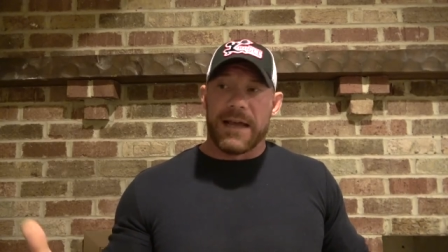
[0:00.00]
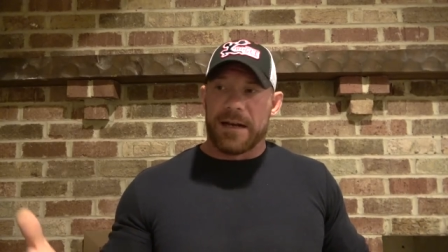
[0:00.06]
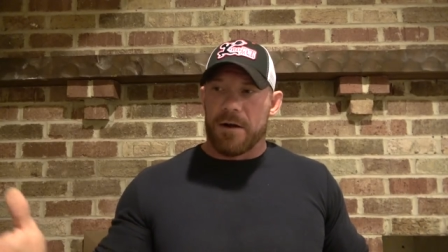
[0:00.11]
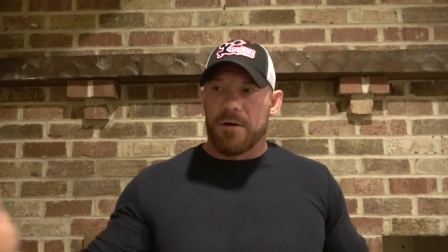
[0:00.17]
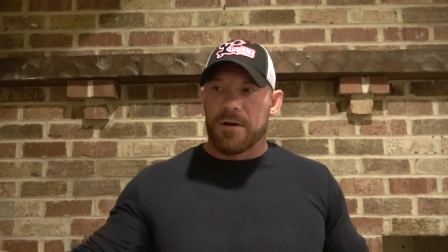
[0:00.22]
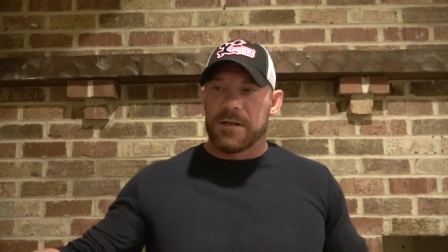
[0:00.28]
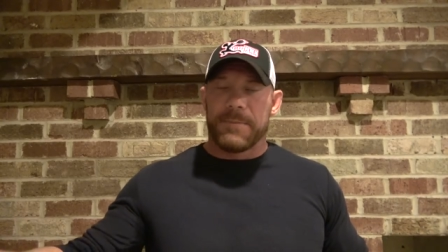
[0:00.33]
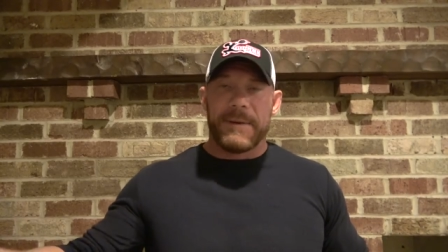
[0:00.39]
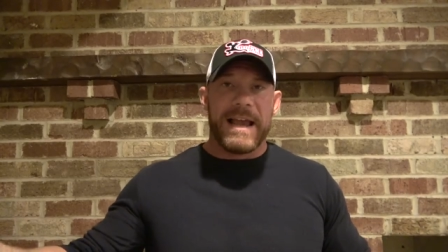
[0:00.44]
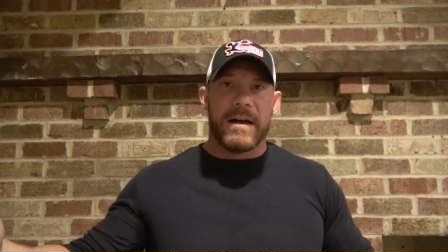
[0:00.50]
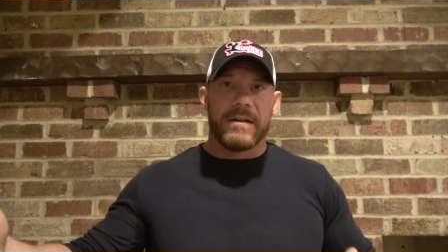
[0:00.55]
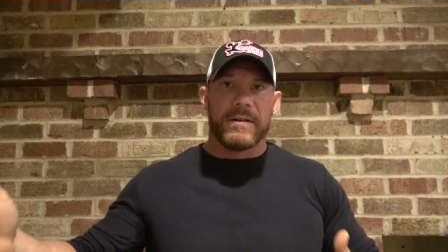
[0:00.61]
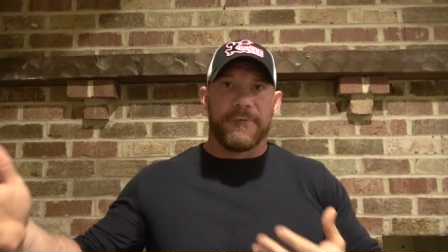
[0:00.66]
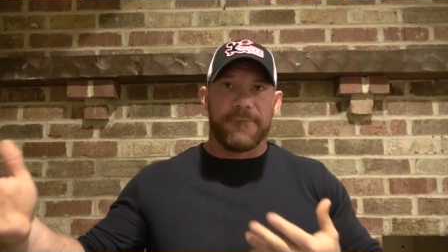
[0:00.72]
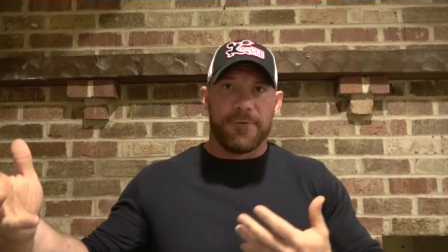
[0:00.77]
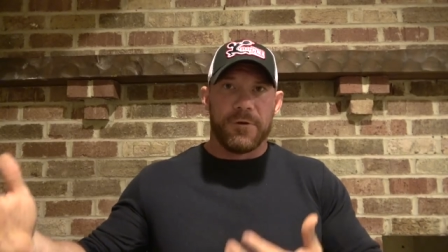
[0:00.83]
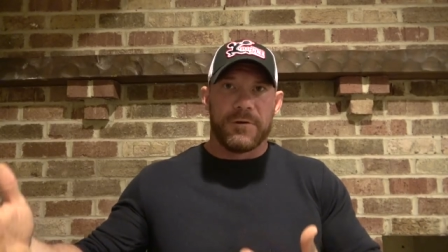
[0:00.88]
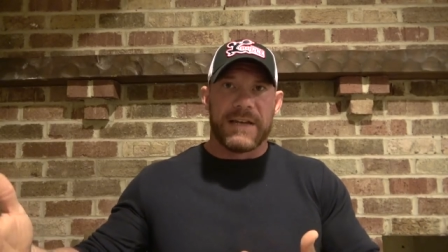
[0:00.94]
I'd always be out in
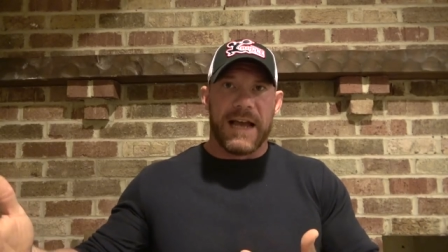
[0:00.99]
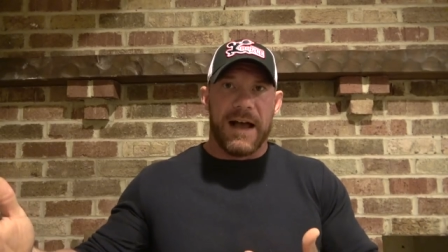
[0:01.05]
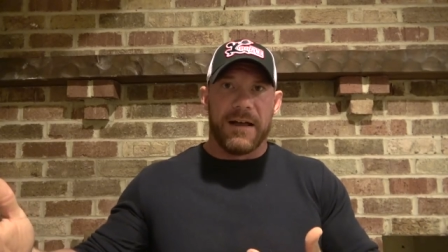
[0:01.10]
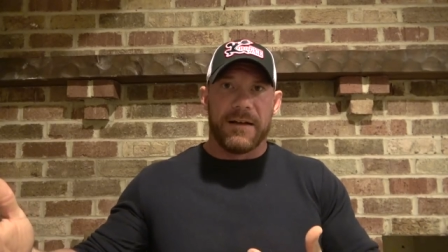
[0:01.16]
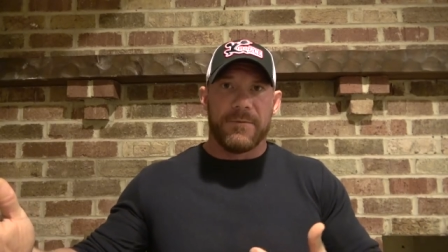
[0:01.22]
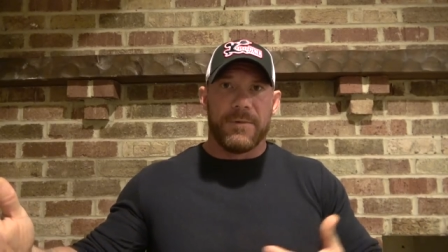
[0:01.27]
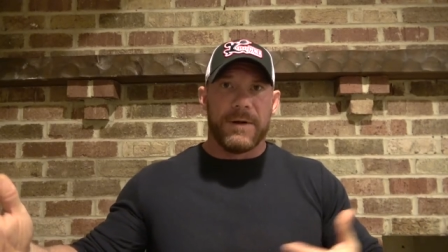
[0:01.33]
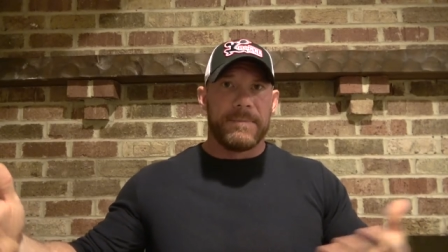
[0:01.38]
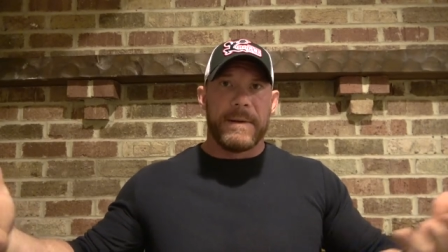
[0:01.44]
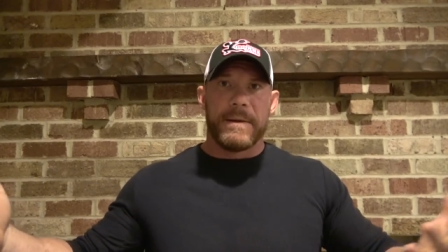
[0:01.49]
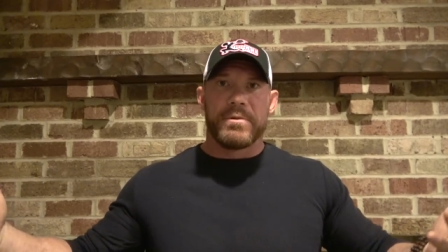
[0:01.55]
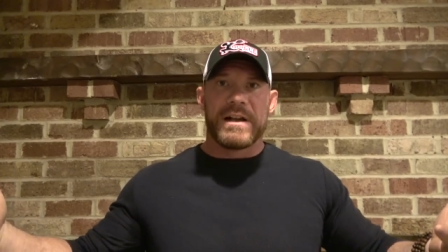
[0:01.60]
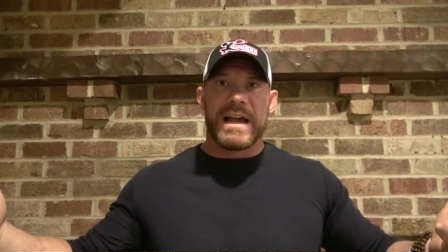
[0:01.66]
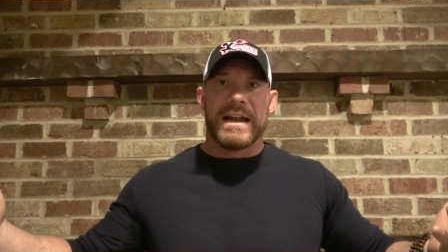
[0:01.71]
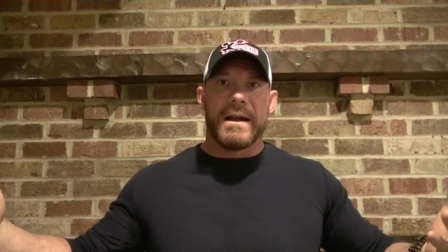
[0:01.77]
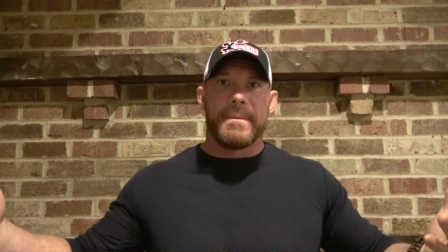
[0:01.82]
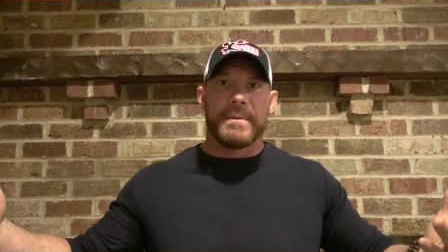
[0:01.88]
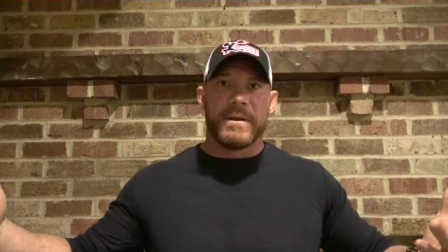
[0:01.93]
the futon when people
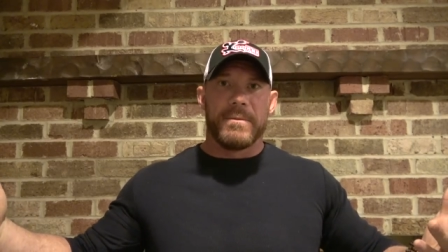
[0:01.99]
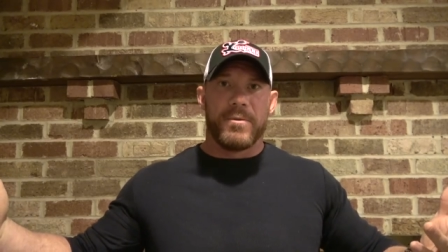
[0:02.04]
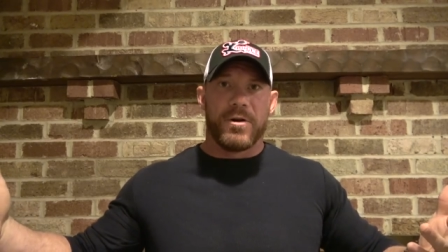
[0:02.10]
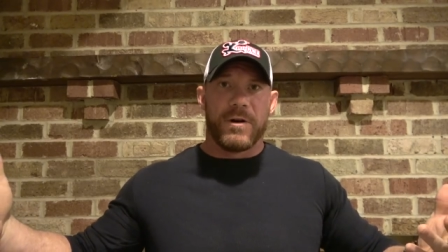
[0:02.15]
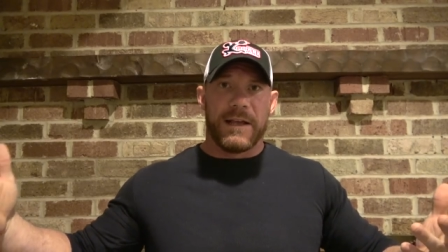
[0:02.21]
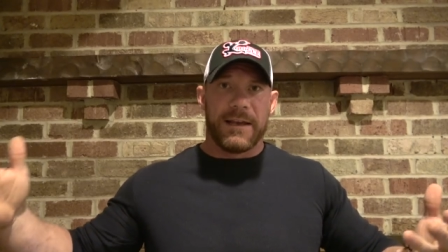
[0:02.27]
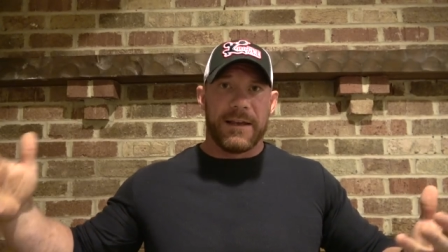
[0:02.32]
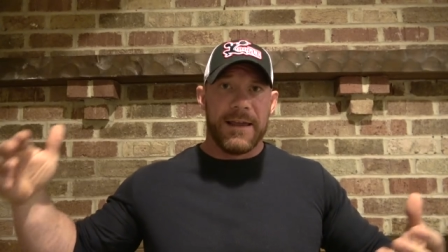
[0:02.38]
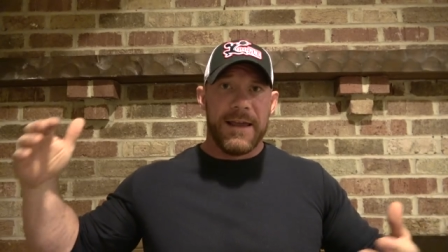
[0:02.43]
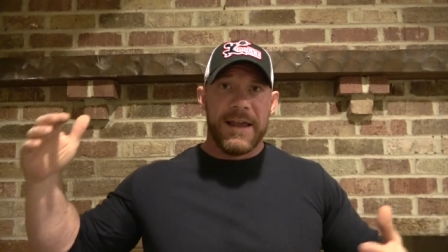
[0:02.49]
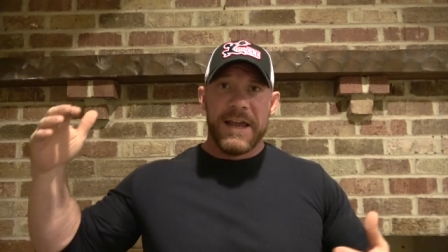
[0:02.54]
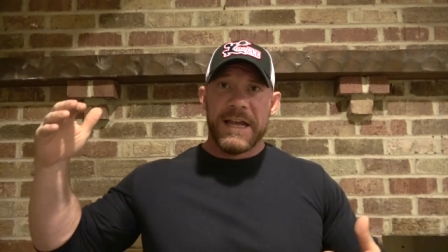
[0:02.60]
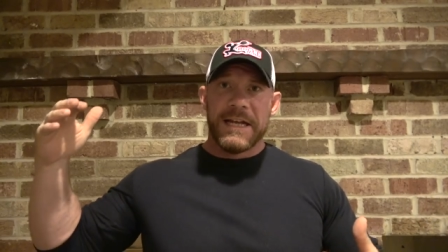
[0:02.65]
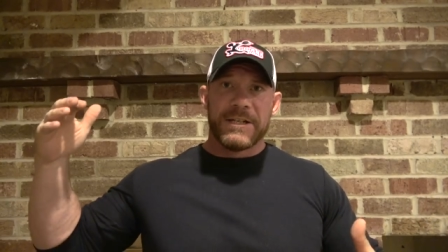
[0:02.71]
got up in the morning